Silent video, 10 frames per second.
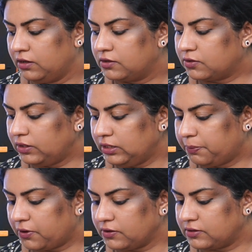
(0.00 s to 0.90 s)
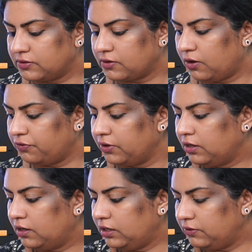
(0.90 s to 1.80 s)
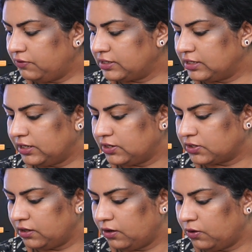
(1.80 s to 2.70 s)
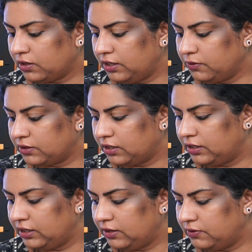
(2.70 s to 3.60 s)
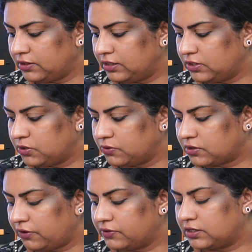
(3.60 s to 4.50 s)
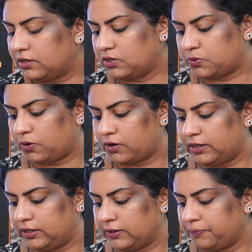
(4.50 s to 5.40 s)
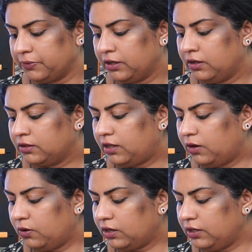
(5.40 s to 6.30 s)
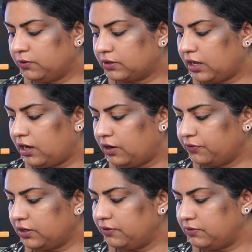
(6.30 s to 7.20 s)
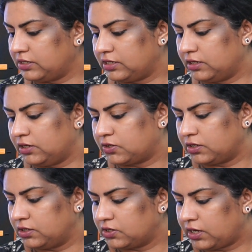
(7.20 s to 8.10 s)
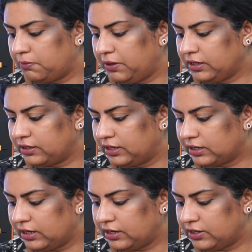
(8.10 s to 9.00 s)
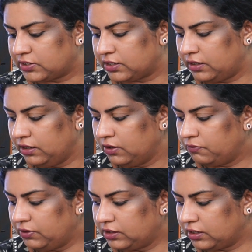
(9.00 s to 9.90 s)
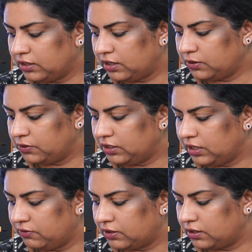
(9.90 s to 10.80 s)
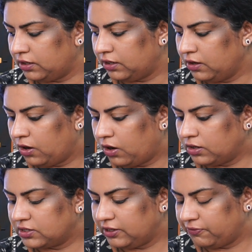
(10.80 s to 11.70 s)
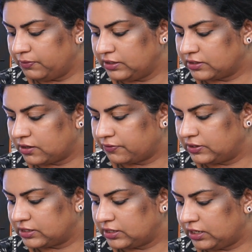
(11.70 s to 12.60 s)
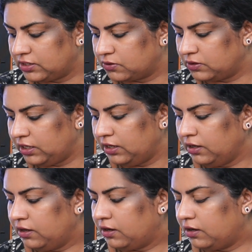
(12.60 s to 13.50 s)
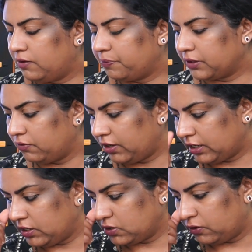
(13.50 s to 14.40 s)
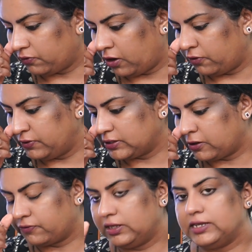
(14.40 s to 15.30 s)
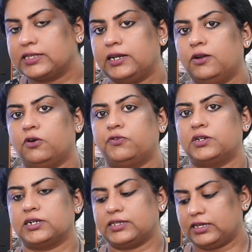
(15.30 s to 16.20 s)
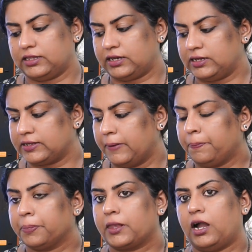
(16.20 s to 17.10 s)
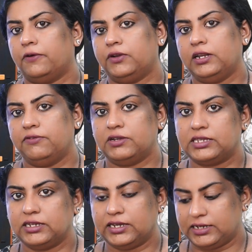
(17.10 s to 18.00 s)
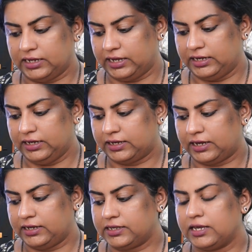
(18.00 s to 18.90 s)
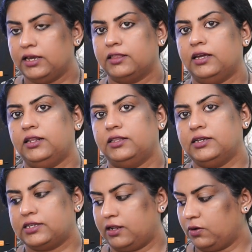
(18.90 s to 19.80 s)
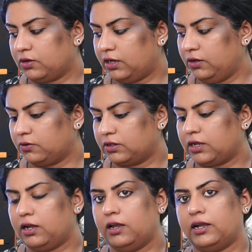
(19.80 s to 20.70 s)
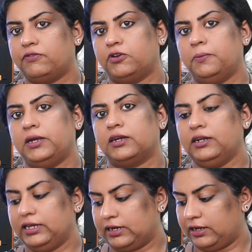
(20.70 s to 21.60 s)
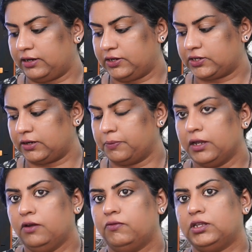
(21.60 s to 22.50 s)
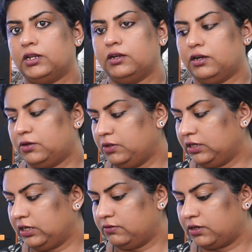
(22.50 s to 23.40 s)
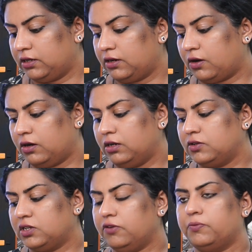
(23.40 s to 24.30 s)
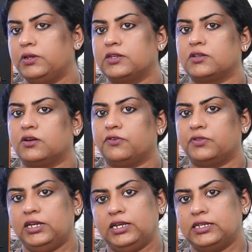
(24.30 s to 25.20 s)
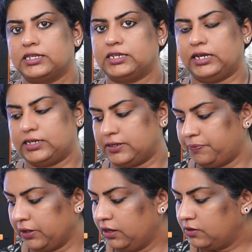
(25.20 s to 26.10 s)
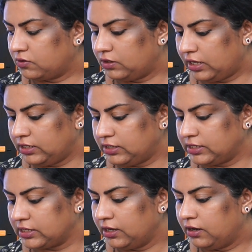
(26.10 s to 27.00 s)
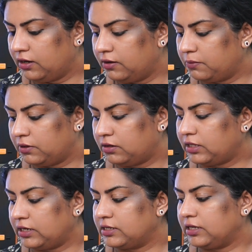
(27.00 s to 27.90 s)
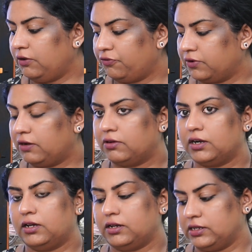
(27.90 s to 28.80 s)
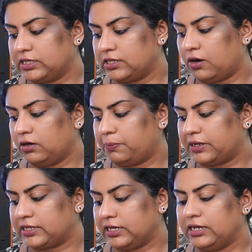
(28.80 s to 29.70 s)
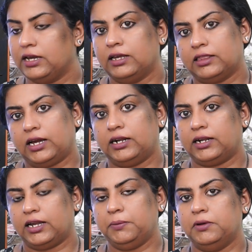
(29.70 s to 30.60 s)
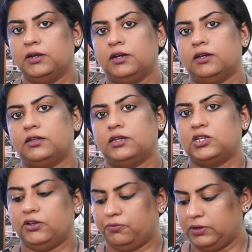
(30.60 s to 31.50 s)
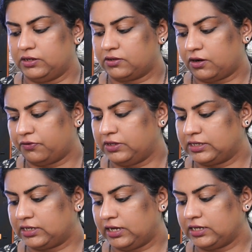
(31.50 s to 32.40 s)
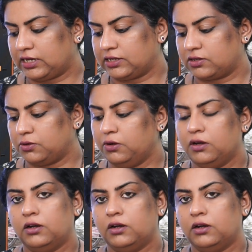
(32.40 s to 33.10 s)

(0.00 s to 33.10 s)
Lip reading: So, in the process of investigation, Lokayukta deal with issues of search warrant. The Lokayukta after investigation shall make declaration with regard to the governor or chief minister of the state to the vacation of office of the said officials. That is, after investigating any case, then this Lokayukta have to make a declaration with regard to the governor or chief minister of the state. So, that is if governor is not present, that time the chief minister of the state has to